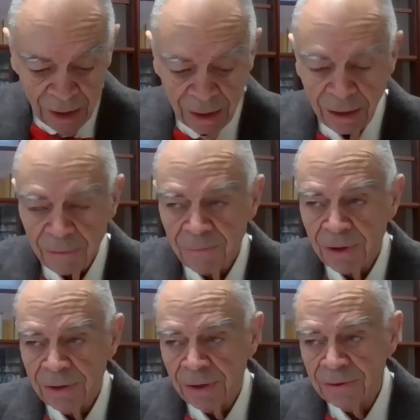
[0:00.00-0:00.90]

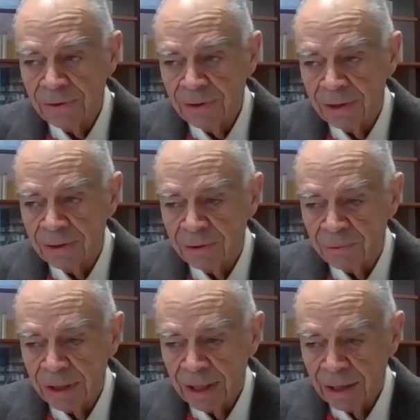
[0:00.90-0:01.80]
Another thing that
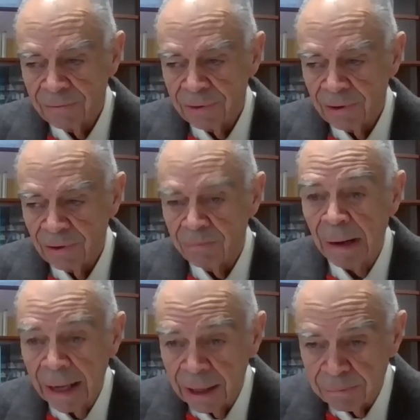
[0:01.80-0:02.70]
we have are
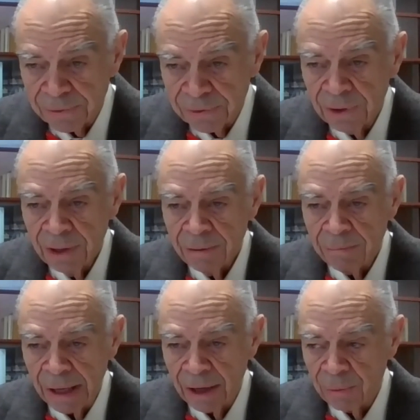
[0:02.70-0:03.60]
maps.
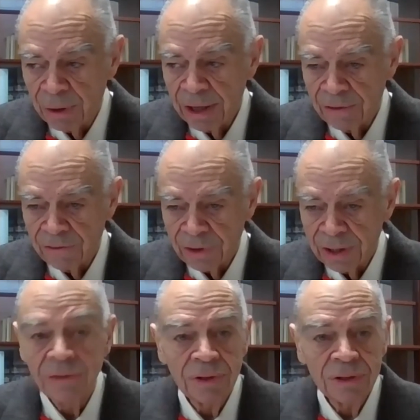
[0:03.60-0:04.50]
We have
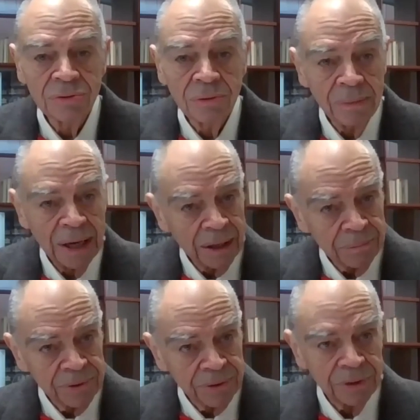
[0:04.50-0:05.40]
individual
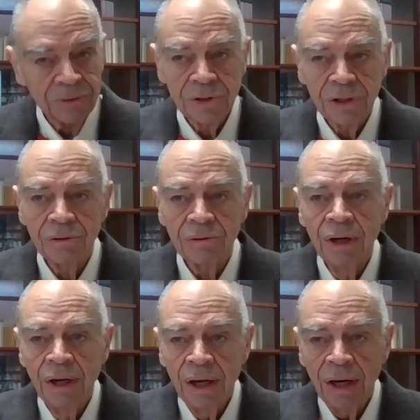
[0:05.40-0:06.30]
maps that show
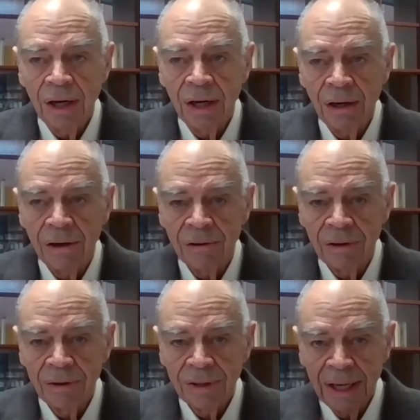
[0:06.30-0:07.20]

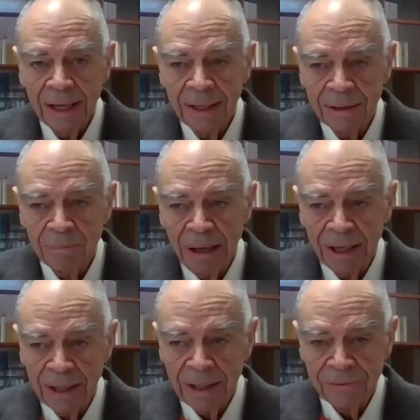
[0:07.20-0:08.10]
land
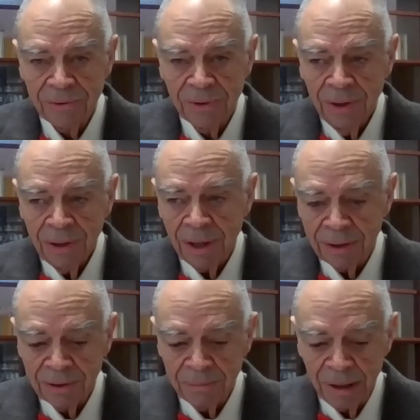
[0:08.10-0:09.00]
plats.
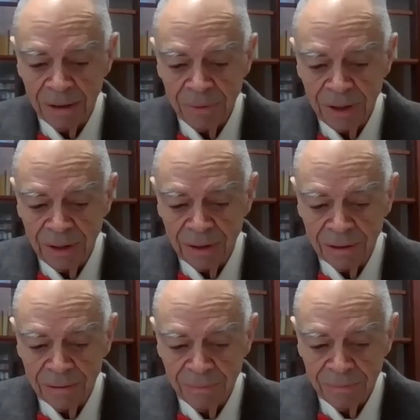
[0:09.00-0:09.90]
Like there might be
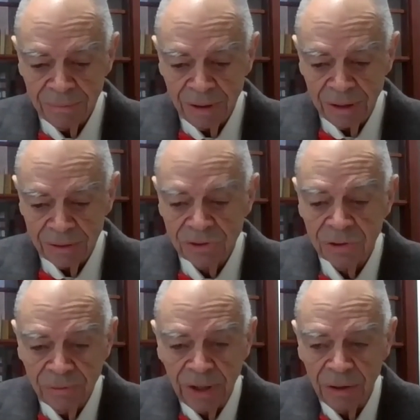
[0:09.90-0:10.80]
a
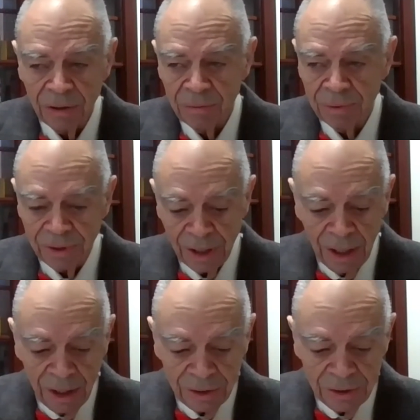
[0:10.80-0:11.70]
surveyor would
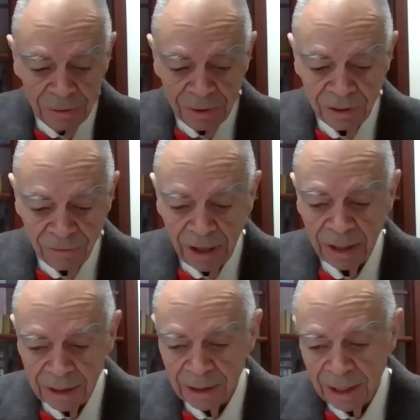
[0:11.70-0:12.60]
do the
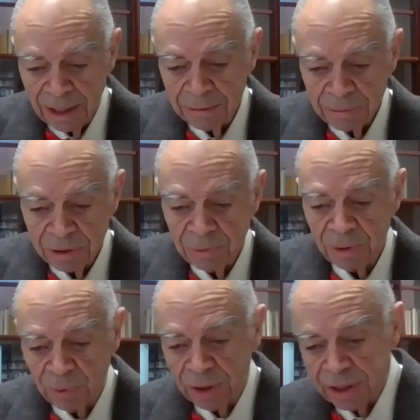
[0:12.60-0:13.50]
dividing line between
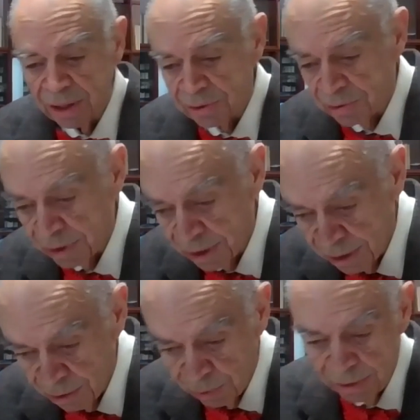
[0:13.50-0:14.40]
one
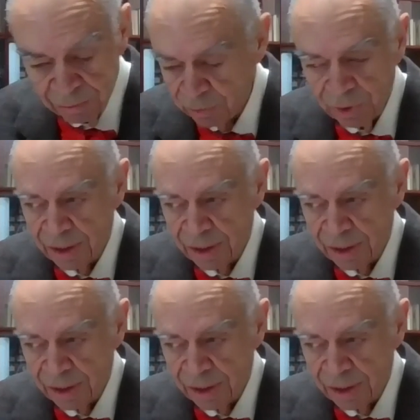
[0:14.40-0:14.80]
country, one